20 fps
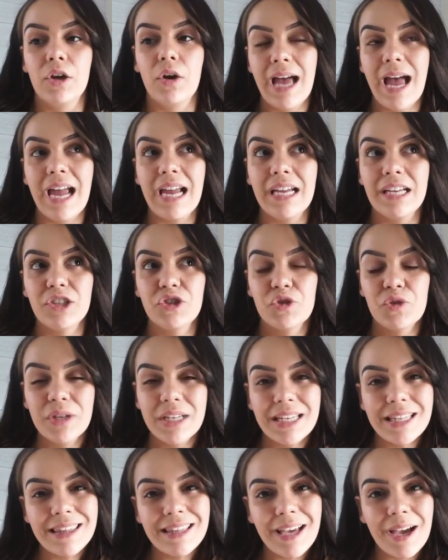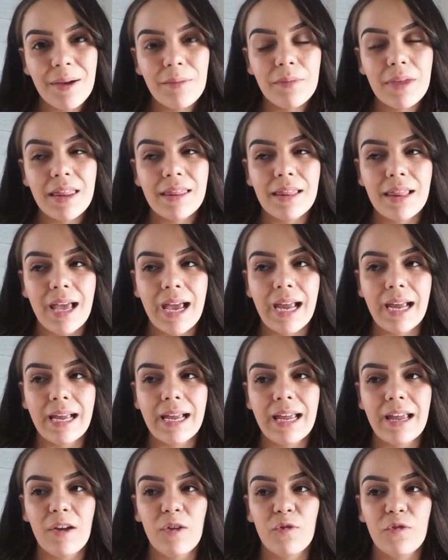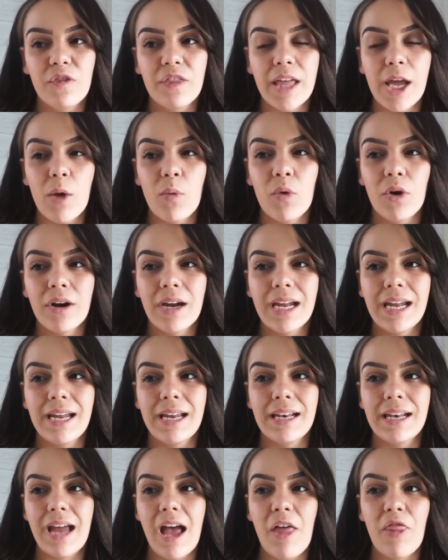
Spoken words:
I treated them like if they were in